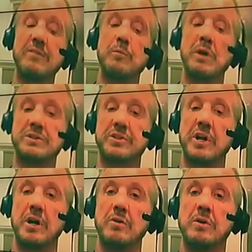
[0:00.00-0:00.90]
7 months
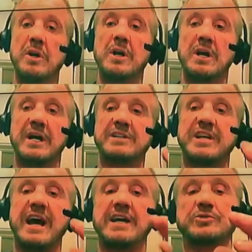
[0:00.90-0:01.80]
ago,
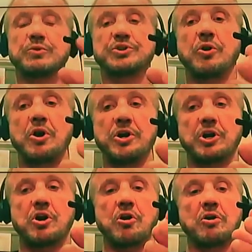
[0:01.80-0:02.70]
his hands were starting
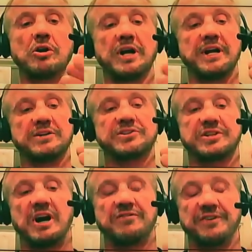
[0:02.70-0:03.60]
to curl in and
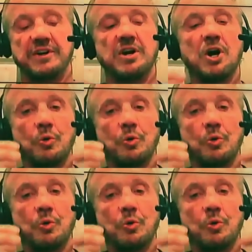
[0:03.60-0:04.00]
stuff, and